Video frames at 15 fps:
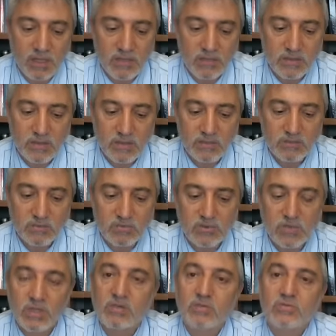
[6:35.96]
and also
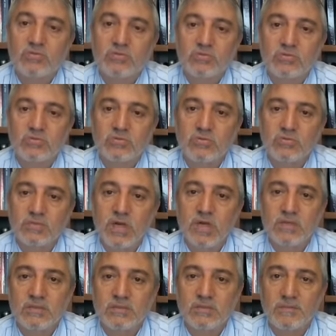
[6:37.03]
to get closer to
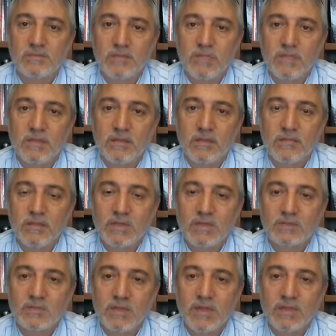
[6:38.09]
God.
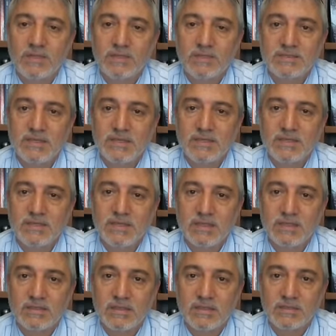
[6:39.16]
Because by understanding
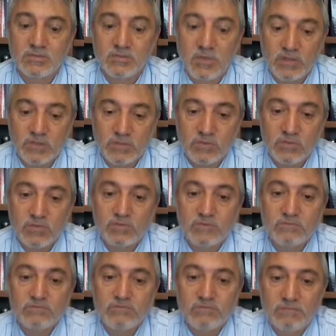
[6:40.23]
that and trying
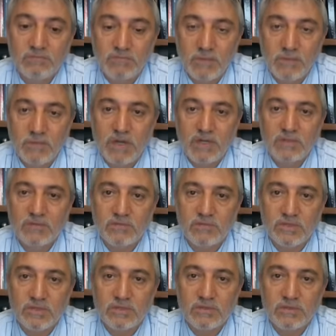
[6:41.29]
to be part
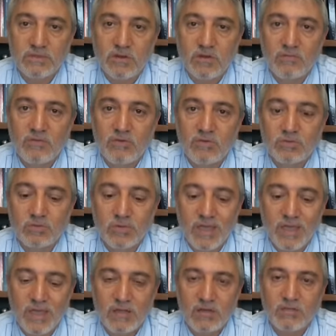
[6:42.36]
of it, of course
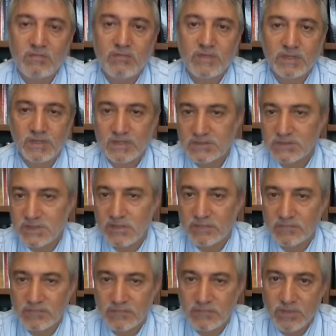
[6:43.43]
we elevate
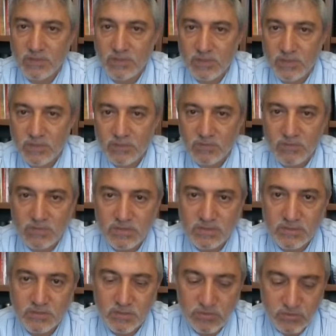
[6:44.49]
ourselves to
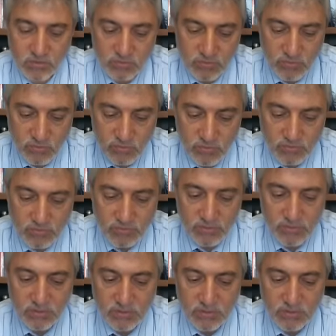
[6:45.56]
this spiritual